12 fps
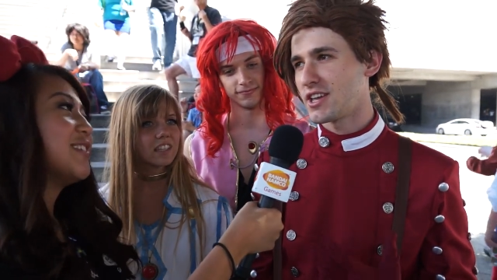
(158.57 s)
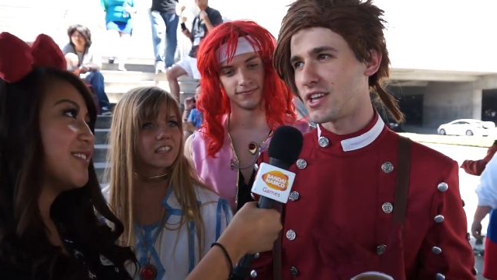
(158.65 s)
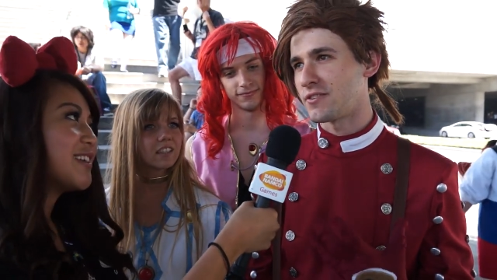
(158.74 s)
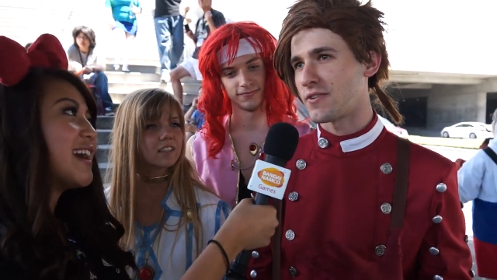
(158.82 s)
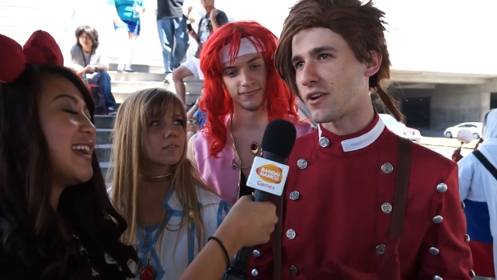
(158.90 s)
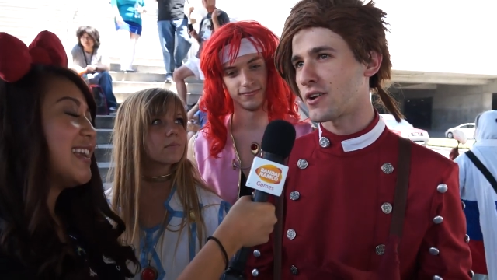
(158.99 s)

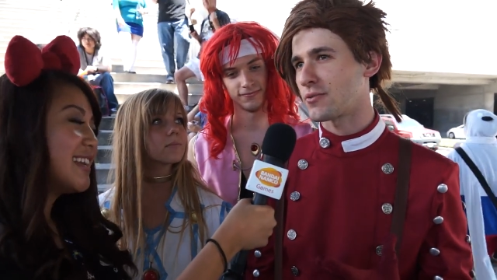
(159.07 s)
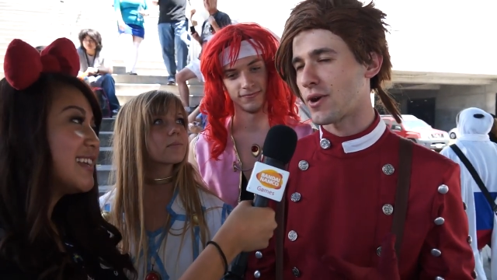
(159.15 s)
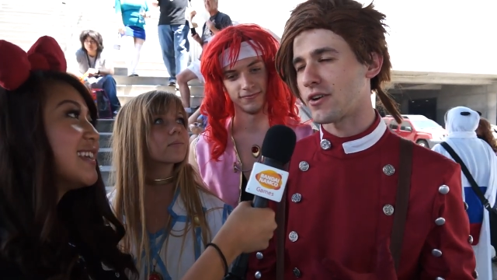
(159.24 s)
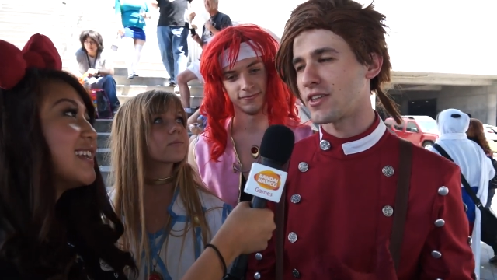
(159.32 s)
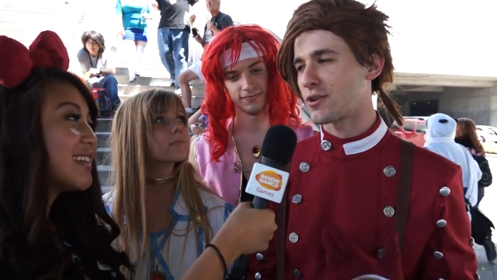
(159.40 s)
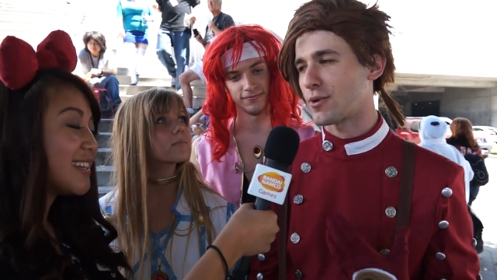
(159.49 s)
Speaker 1: He very
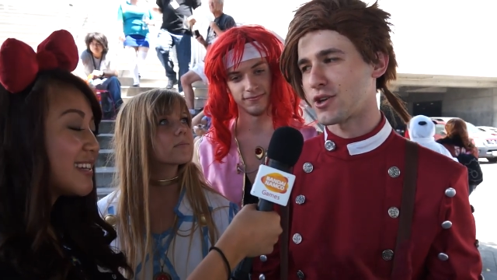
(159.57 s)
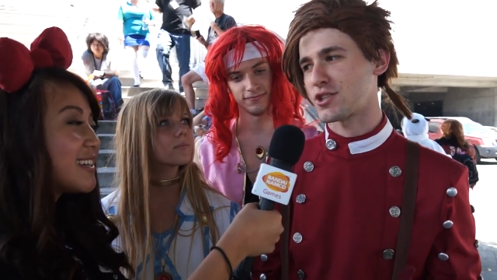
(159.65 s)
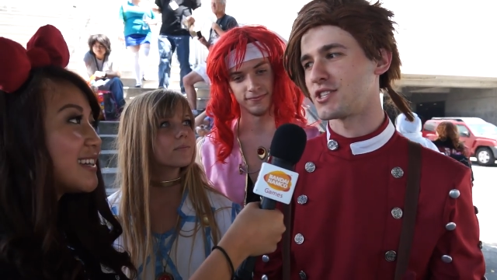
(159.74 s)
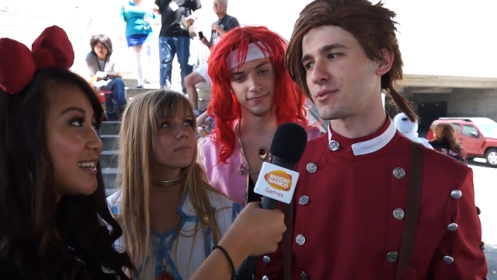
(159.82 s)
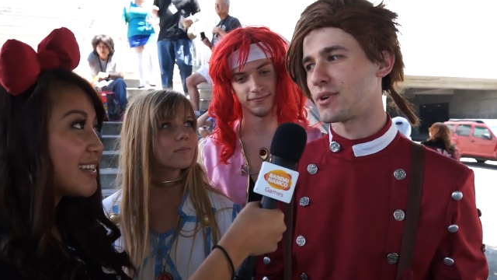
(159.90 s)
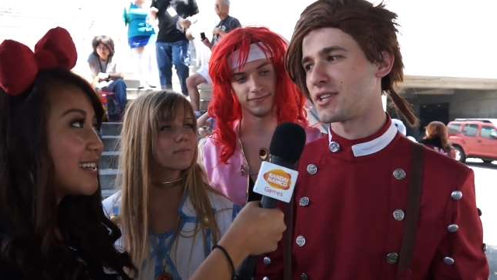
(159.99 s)
rarely
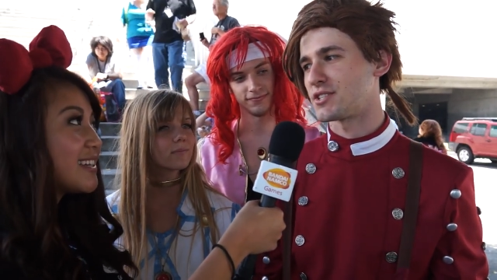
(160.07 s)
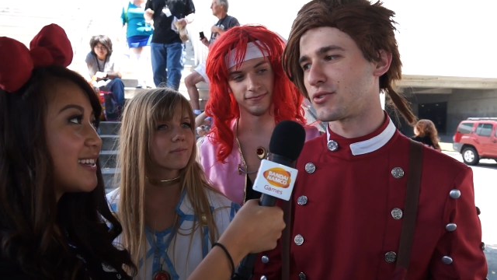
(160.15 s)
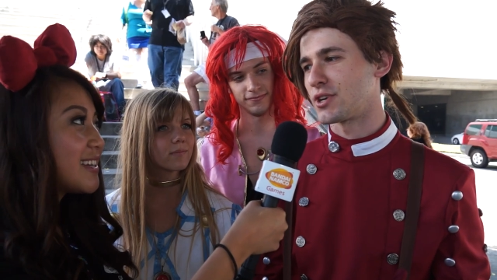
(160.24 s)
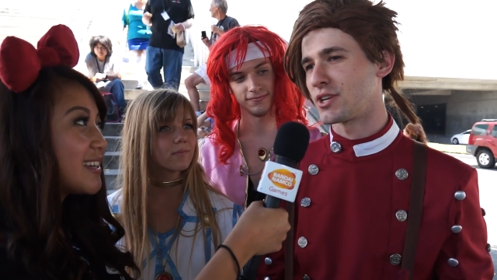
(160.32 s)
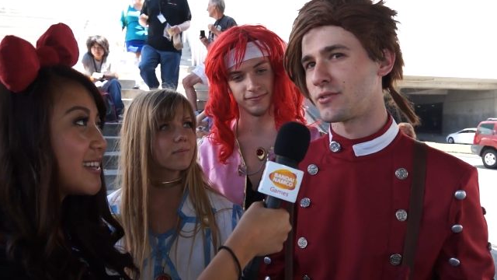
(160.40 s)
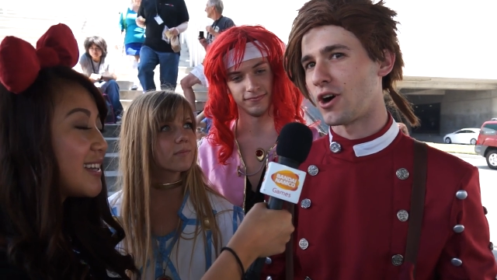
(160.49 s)
questions what he's
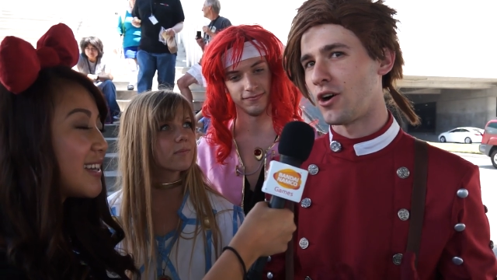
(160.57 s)
doing,